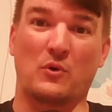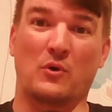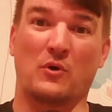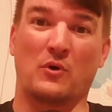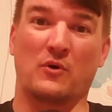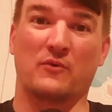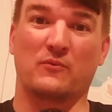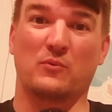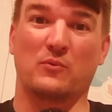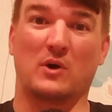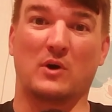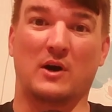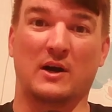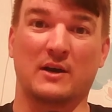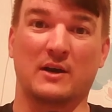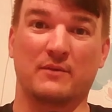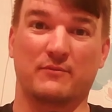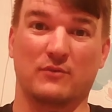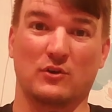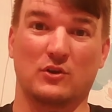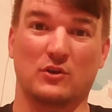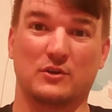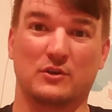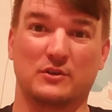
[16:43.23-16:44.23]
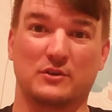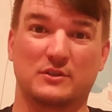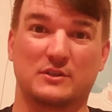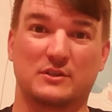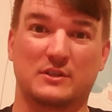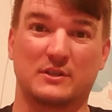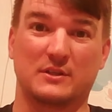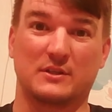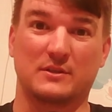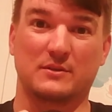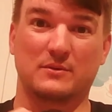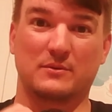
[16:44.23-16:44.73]
of what I've learnt
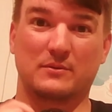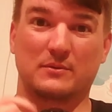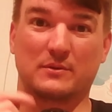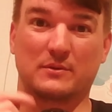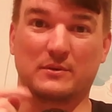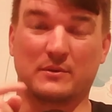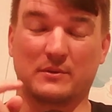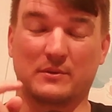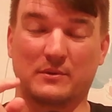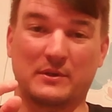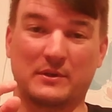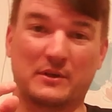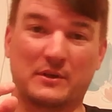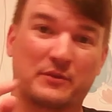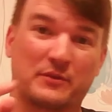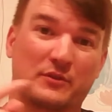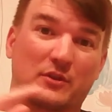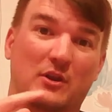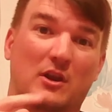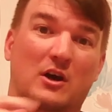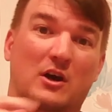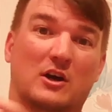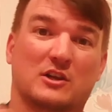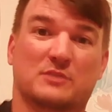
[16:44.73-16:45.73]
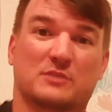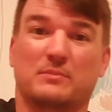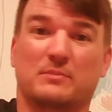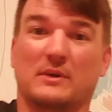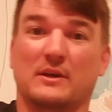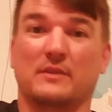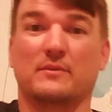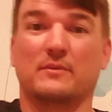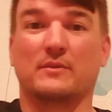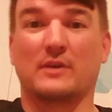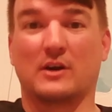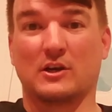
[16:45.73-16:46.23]
in the last
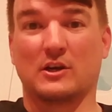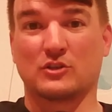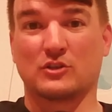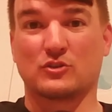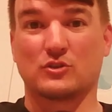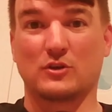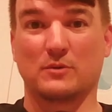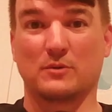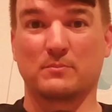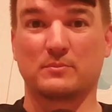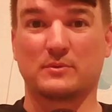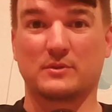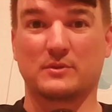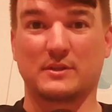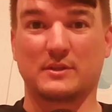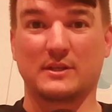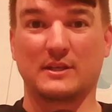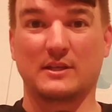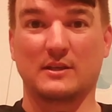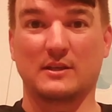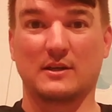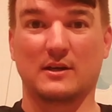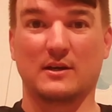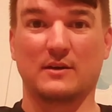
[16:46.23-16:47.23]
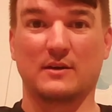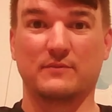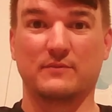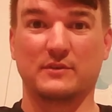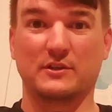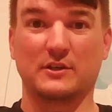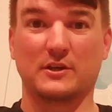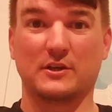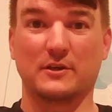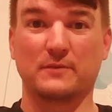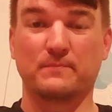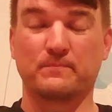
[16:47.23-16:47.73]
bit that I stopped the
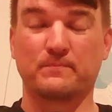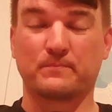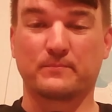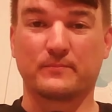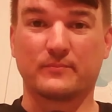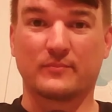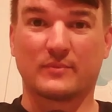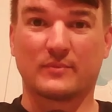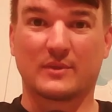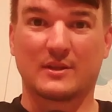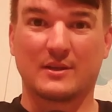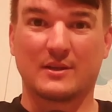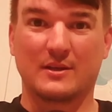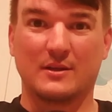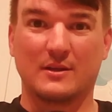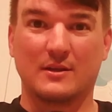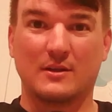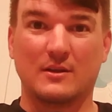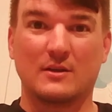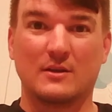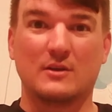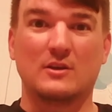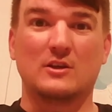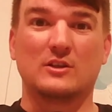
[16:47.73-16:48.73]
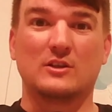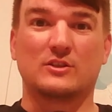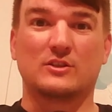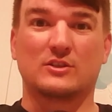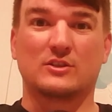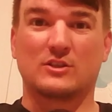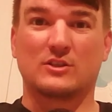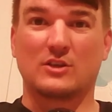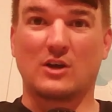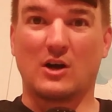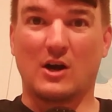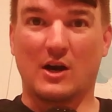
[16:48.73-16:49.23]
video.
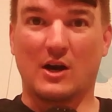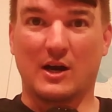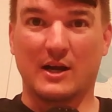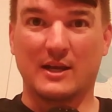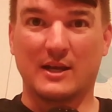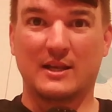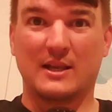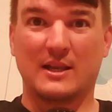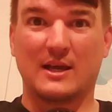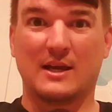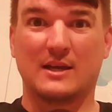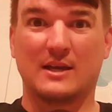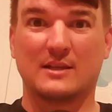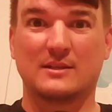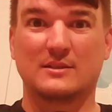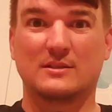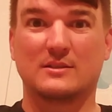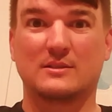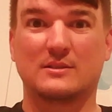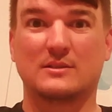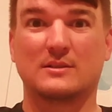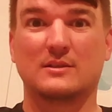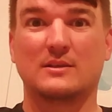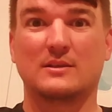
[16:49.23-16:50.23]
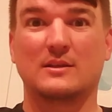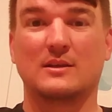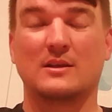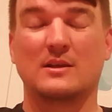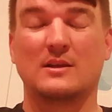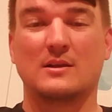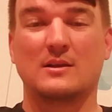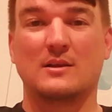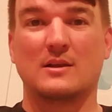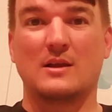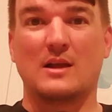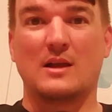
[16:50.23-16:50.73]
Thailand
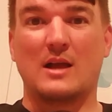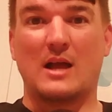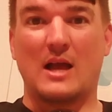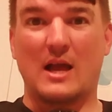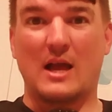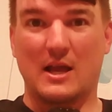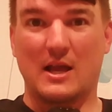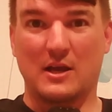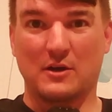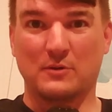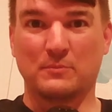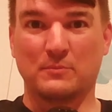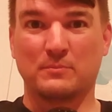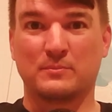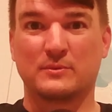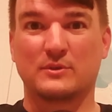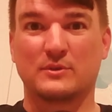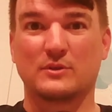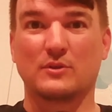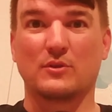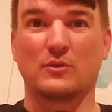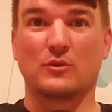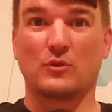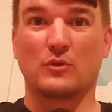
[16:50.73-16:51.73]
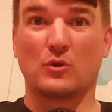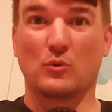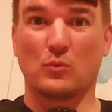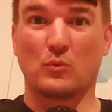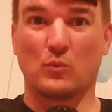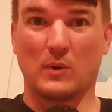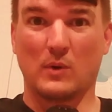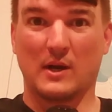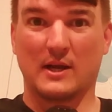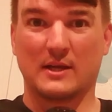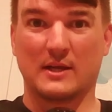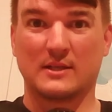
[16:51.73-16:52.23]
helped the
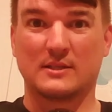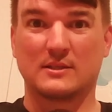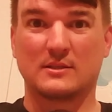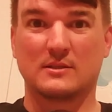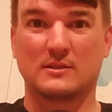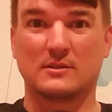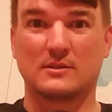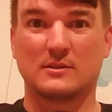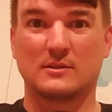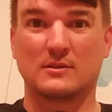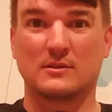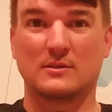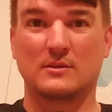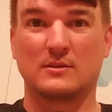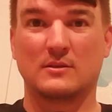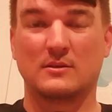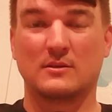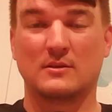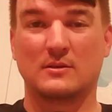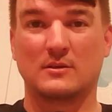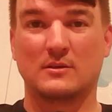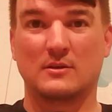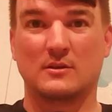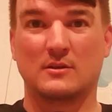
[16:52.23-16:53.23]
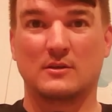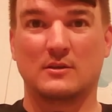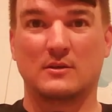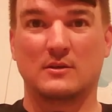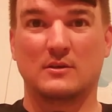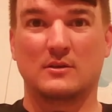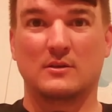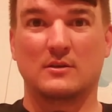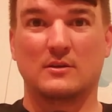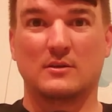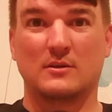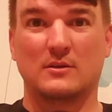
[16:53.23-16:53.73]
West
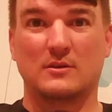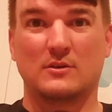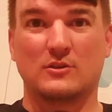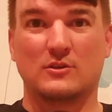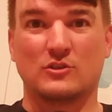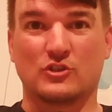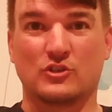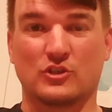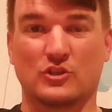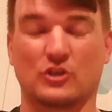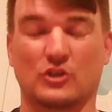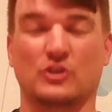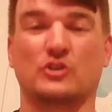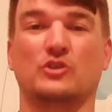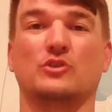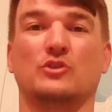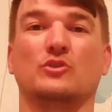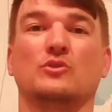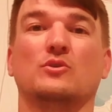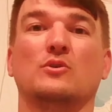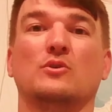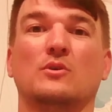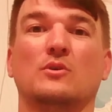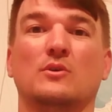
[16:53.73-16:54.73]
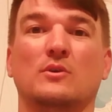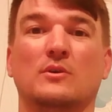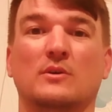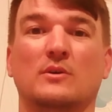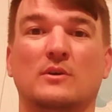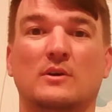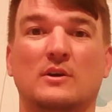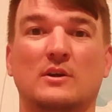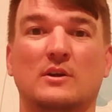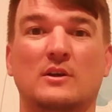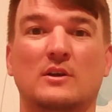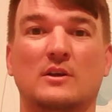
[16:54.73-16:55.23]
secure
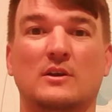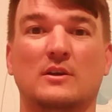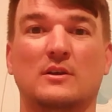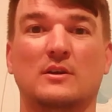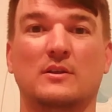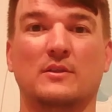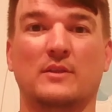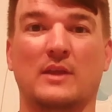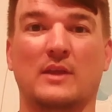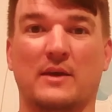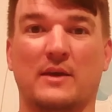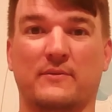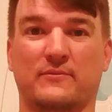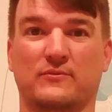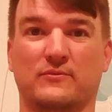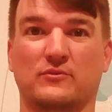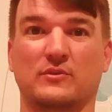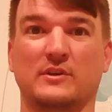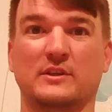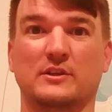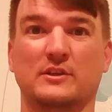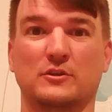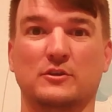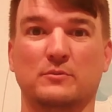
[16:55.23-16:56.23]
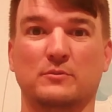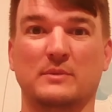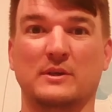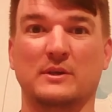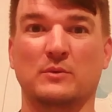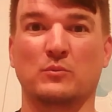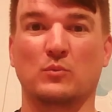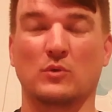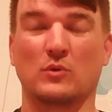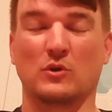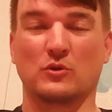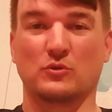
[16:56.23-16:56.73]
their freedom
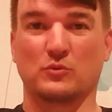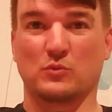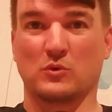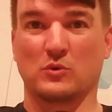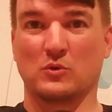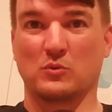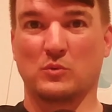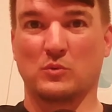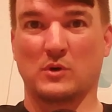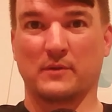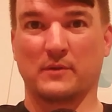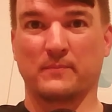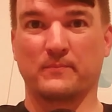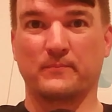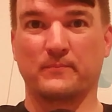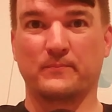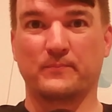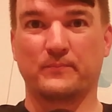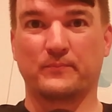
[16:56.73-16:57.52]
in World War One.